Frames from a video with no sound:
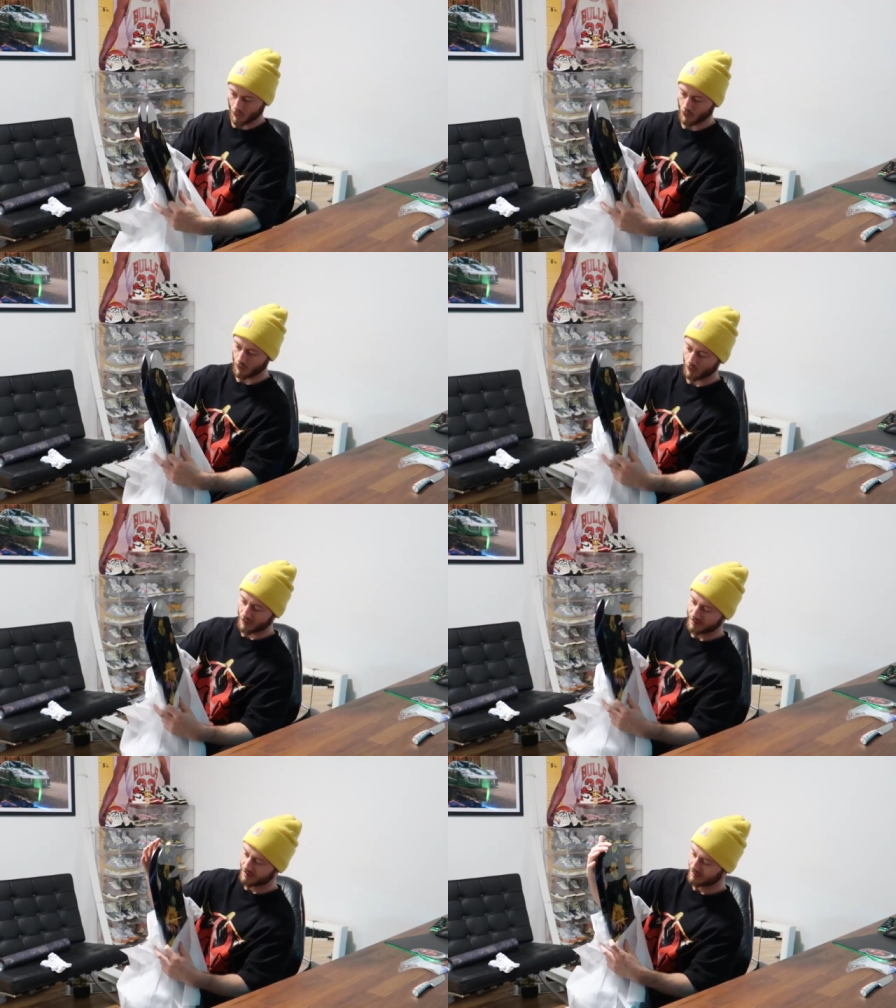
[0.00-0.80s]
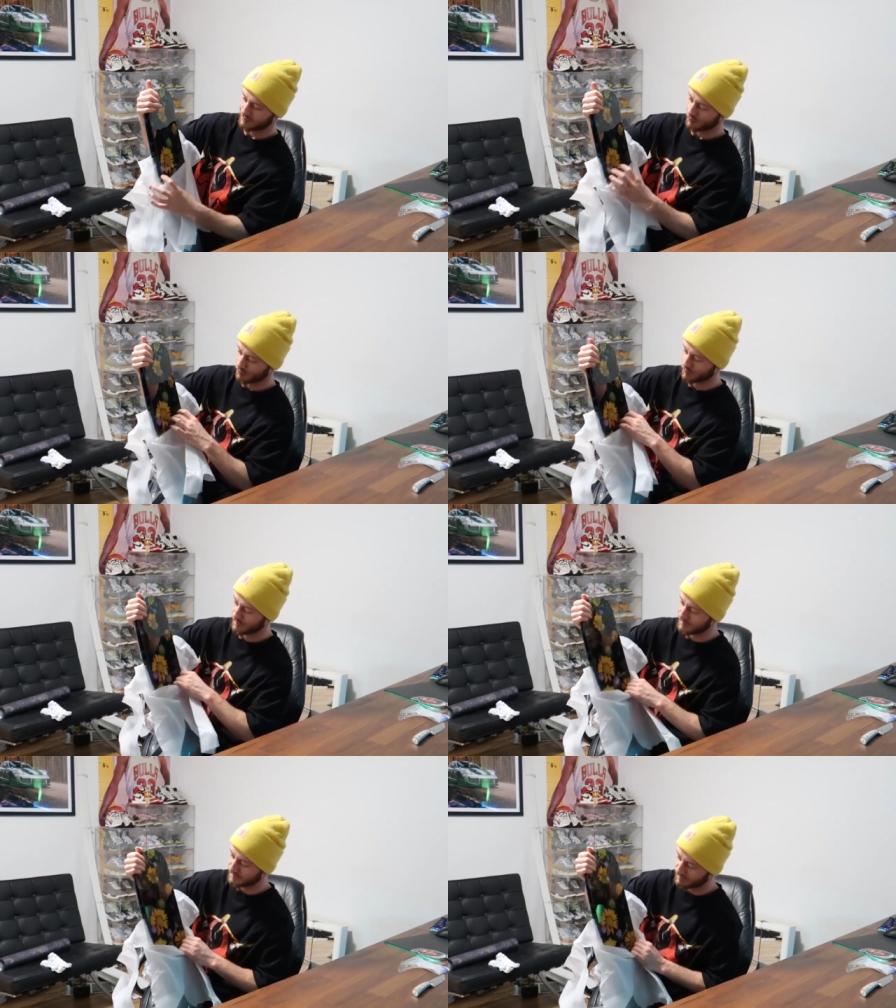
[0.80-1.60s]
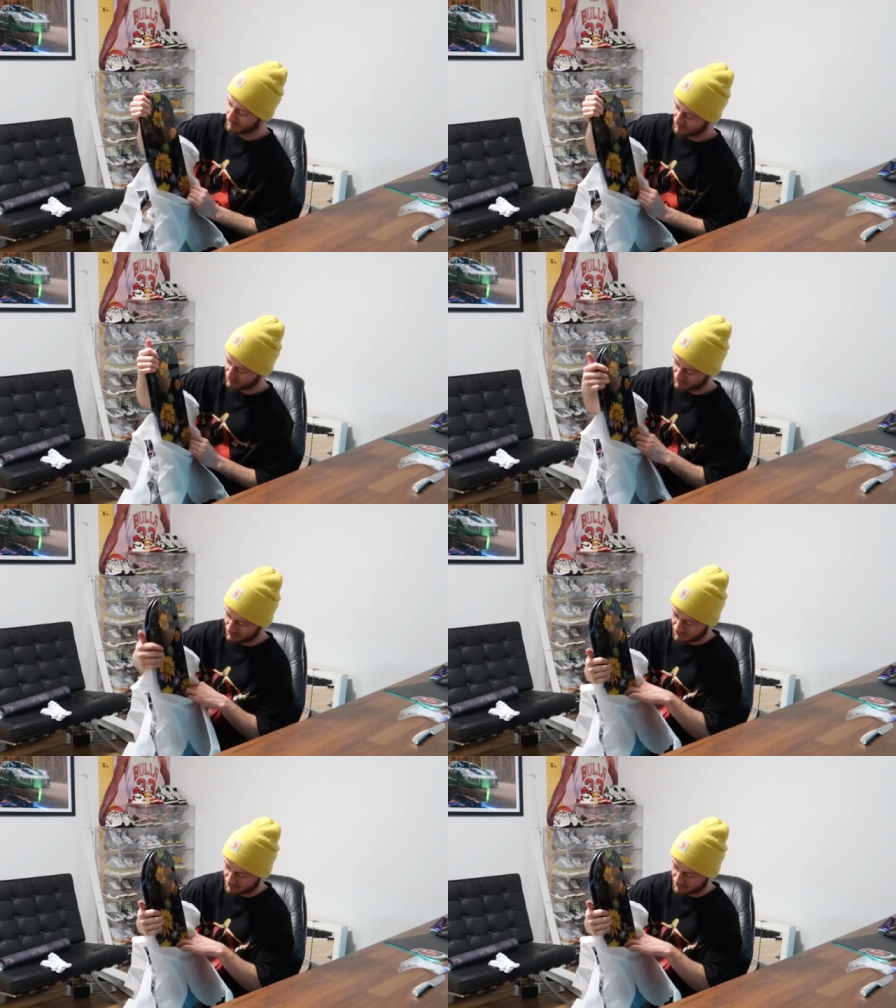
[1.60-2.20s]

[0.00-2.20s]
Oh, this looks really clean.